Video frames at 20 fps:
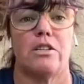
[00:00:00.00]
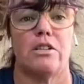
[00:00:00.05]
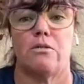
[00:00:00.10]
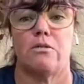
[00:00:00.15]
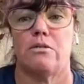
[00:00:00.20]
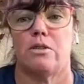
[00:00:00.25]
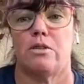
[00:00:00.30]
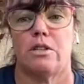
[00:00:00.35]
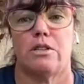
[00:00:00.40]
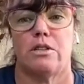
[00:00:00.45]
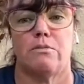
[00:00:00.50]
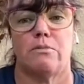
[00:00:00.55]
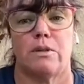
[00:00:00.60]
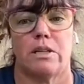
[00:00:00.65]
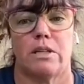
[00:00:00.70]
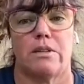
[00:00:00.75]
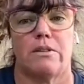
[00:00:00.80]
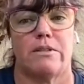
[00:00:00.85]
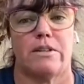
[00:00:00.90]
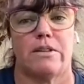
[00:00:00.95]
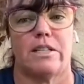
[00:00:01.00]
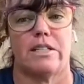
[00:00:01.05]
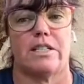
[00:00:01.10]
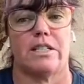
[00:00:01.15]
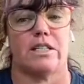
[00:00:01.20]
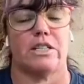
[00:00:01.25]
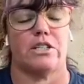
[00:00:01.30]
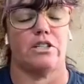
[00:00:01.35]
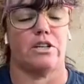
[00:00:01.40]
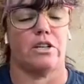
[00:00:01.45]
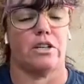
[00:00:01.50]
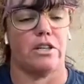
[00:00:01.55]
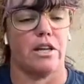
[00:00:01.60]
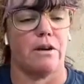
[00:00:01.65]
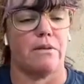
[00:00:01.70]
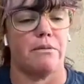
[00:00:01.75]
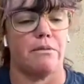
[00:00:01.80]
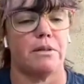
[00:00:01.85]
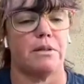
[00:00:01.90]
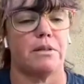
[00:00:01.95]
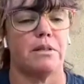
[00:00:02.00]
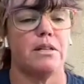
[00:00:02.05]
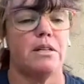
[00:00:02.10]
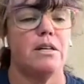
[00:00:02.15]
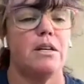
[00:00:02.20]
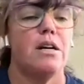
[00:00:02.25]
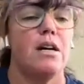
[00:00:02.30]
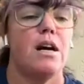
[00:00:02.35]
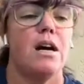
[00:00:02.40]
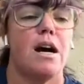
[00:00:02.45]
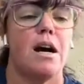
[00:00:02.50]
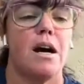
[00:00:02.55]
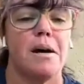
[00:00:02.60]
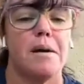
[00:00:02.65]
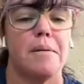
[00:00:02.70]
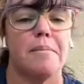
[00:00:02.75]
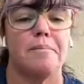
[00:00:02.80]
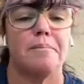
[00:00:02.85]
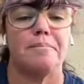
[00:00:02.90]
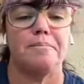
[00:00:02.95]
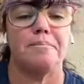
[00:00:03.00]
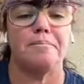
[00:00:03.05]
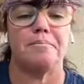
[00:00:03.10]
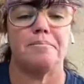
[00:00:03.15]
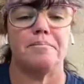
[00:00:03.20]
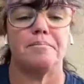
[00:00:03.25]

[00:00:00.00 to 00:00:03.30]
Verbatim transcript: I told you I went off on a tangent on that one. Um,